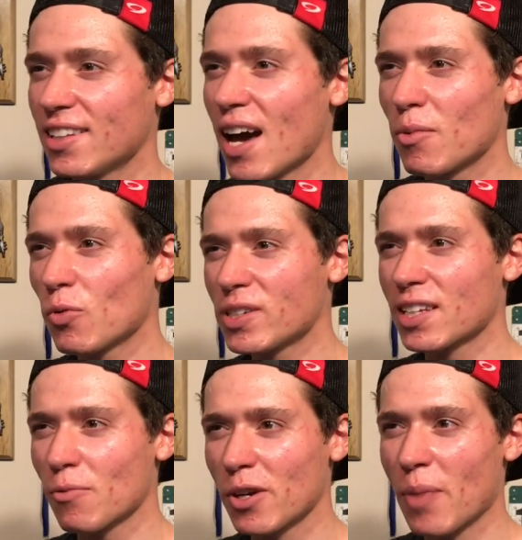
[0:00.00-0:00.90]
Yeah, but when
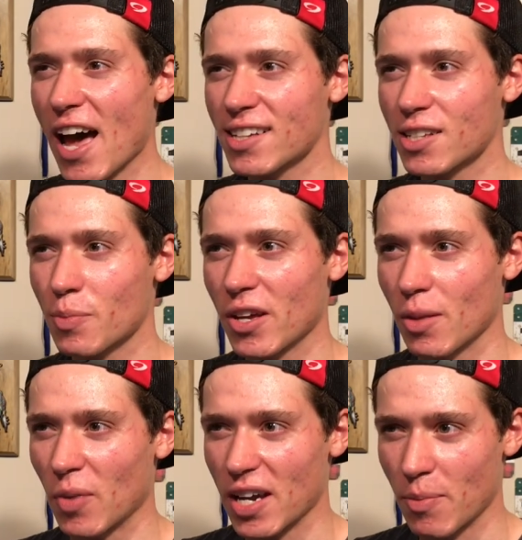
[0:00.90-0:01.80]
someone passes me on
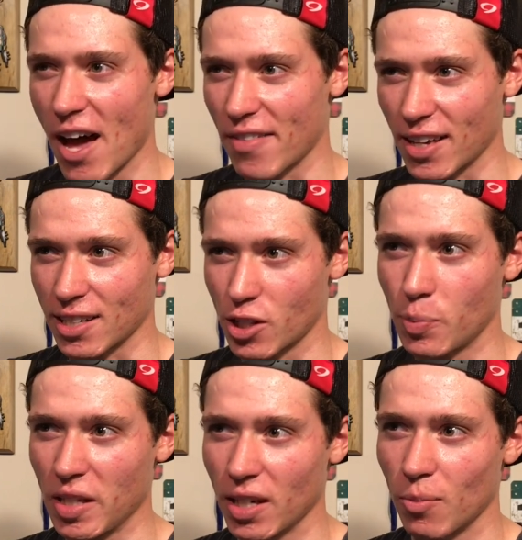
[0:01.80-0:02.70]
the bike path, I can
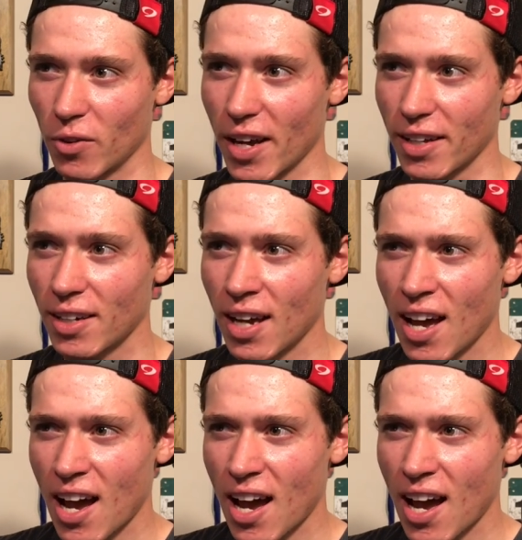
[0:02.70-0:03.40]
speed up, right?